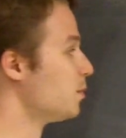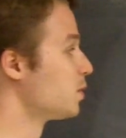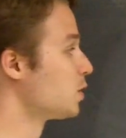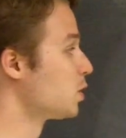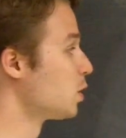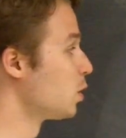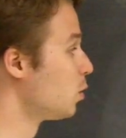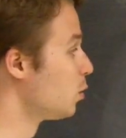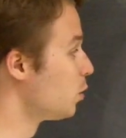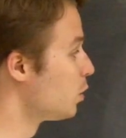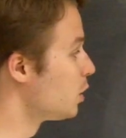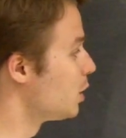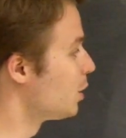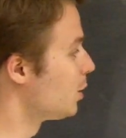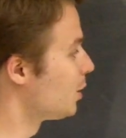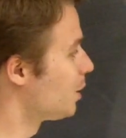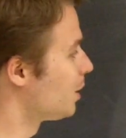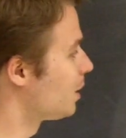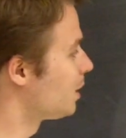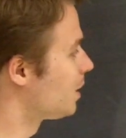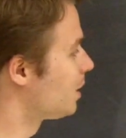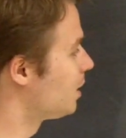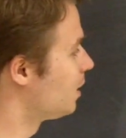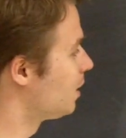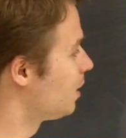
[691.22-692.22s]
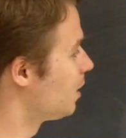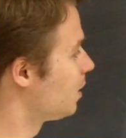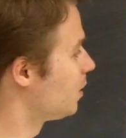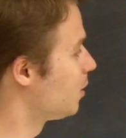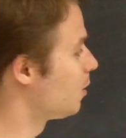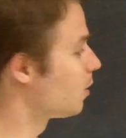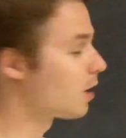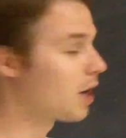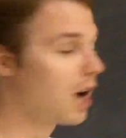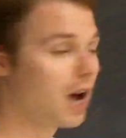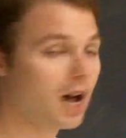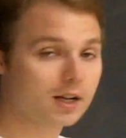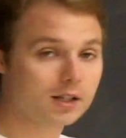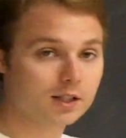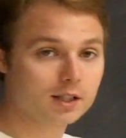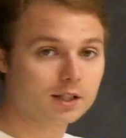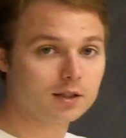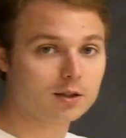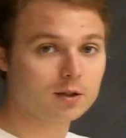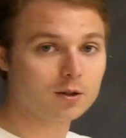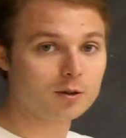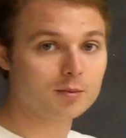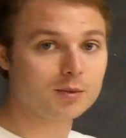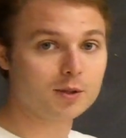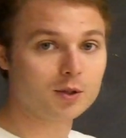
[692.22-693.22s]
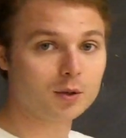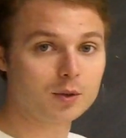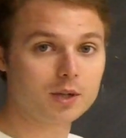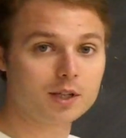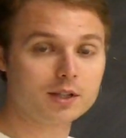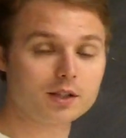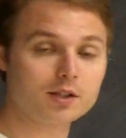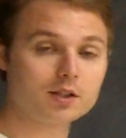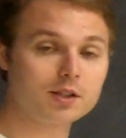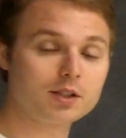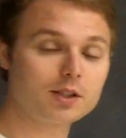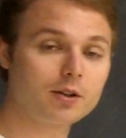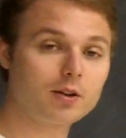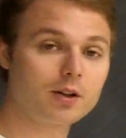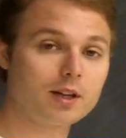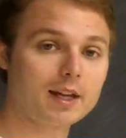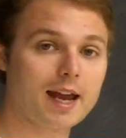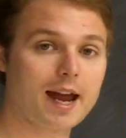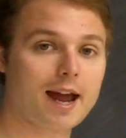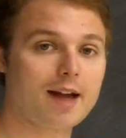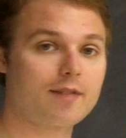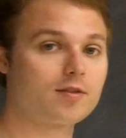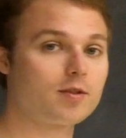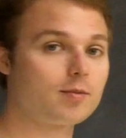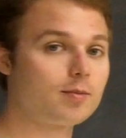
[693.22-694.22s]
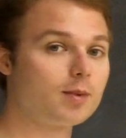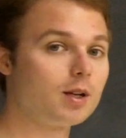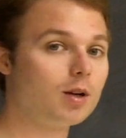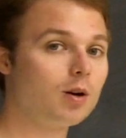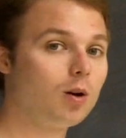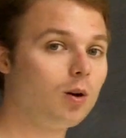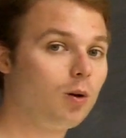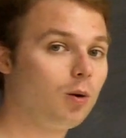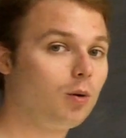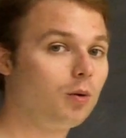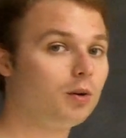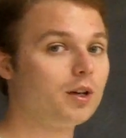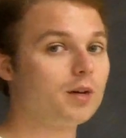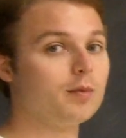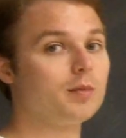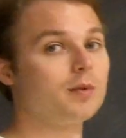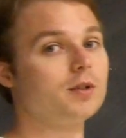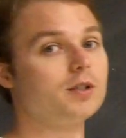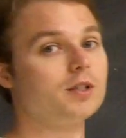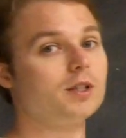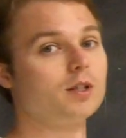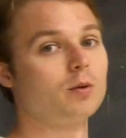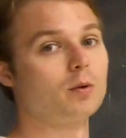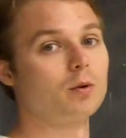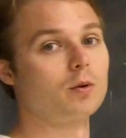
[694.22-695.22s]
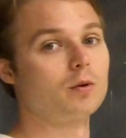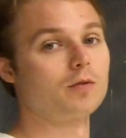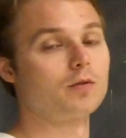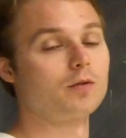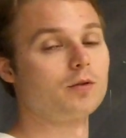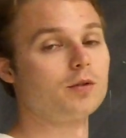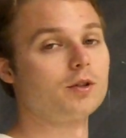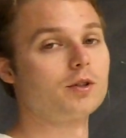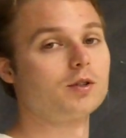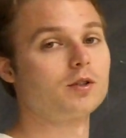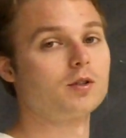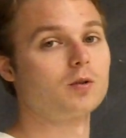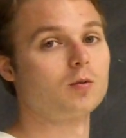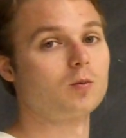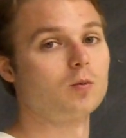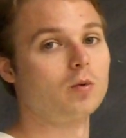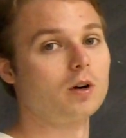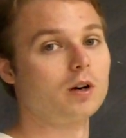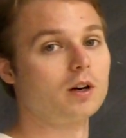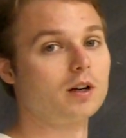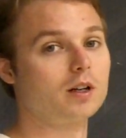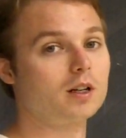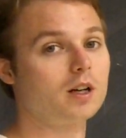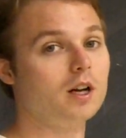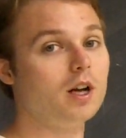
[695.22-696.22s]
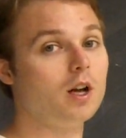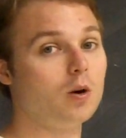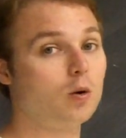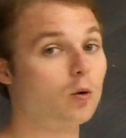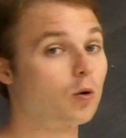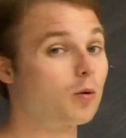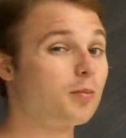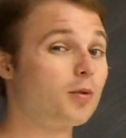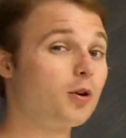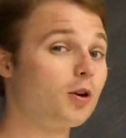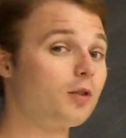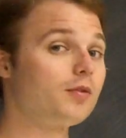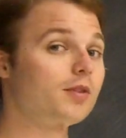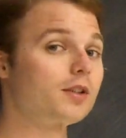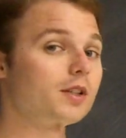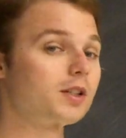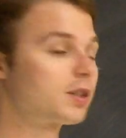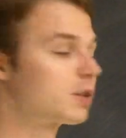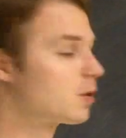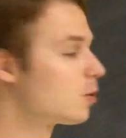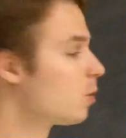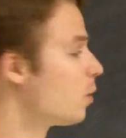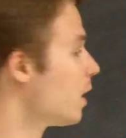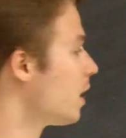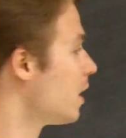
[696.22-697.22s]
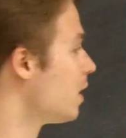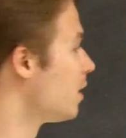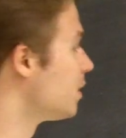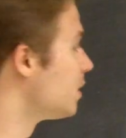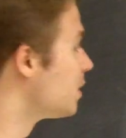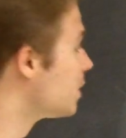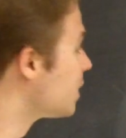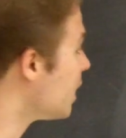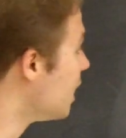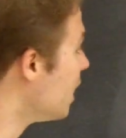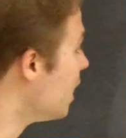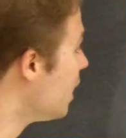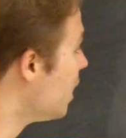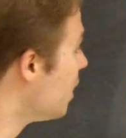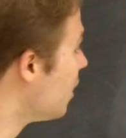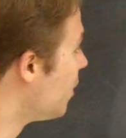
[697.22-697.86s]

So your constant terms don't necessarily have to be whole numbers in order for this to work, or perfect squares.